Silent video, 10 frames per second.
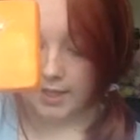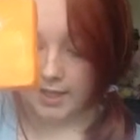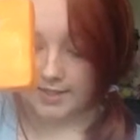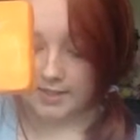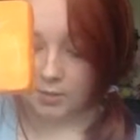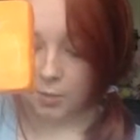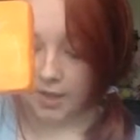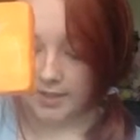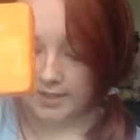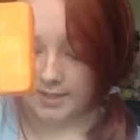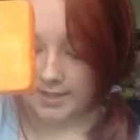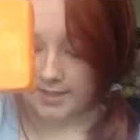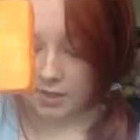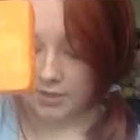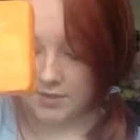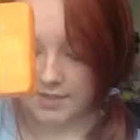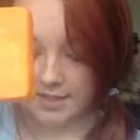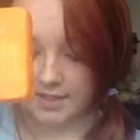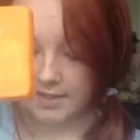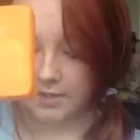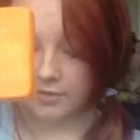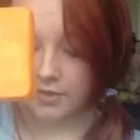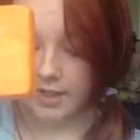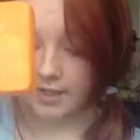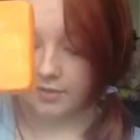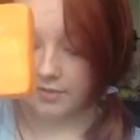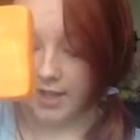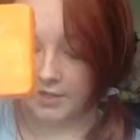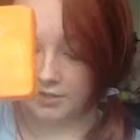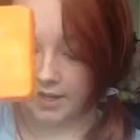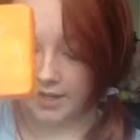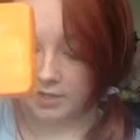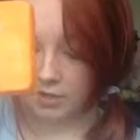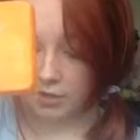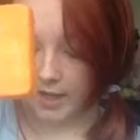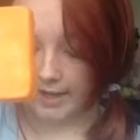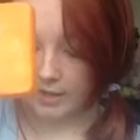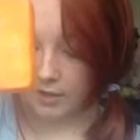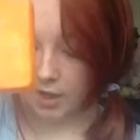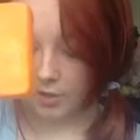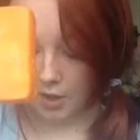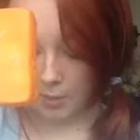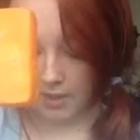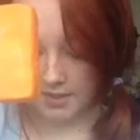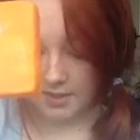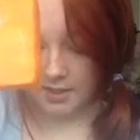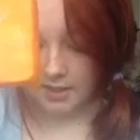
and in the white is lots of skin softening fair trade organic cocoa butter.